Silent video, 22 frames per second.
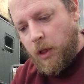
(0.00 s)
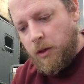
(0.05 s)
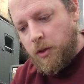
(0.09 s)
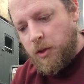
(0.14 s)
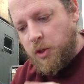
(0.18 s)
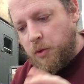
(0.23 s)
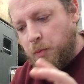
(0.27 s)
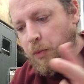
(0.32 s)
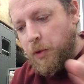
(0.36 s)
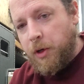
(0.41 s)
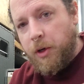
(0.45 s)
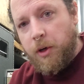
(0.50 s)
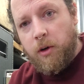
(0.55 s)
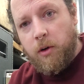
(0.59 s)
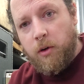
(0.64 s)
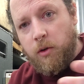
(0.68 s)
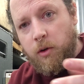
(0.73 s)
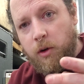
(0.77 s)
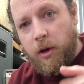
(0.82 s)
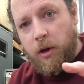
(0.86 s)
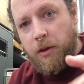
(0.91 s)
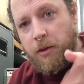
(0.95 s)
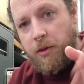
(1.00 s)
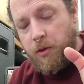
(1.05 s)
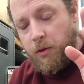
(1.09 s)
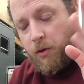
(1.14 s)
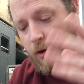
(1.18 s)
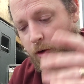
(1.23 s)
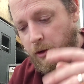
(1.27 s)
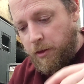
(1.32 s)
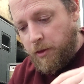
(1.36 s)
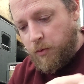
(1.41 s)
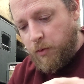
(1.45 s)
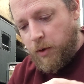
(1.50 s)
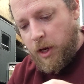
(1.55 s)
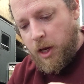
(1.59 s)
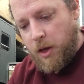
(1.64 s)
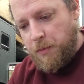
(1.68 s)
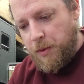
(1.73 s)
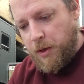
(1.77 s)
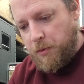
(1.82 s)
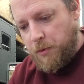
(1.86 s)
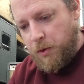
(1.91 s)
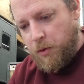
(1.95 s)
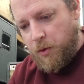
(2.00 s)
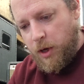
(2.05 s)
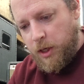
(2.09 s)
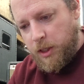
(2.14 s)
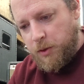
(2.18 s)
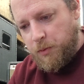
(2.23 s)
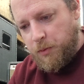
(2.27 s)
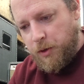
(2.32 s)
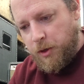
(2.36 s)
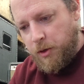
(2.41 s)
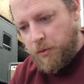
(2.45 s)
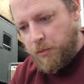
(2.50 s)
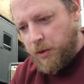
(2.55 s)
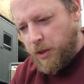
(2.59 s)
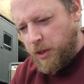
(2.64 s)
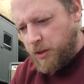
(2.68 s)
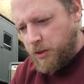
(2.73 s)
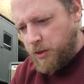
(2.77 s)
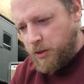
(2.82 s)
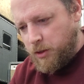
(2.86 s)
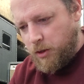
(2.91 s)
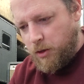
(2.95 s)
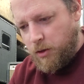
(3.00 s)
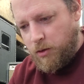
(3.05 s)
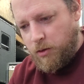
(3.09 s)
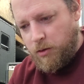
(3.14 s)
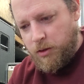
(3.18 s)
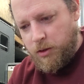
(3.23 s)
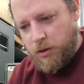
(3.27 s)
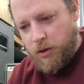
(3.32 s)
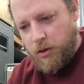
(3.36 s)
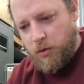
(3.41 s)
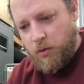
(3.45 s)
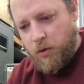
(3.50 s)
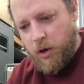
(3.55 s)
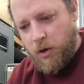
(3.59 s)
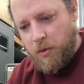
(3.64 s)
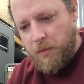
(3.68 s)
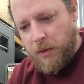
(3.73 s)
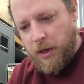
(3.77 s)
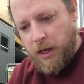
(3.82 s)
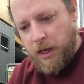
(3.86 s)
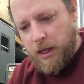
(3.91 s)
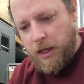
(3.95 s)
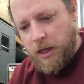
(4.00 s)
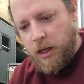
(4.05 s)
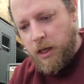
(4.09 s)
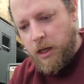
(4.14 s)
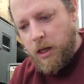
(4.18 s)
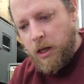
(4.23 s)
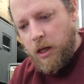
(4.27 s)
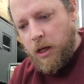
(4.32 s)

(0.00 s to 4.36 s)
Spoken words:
splitter or a 3 amp ABY splitter, but it's so well made.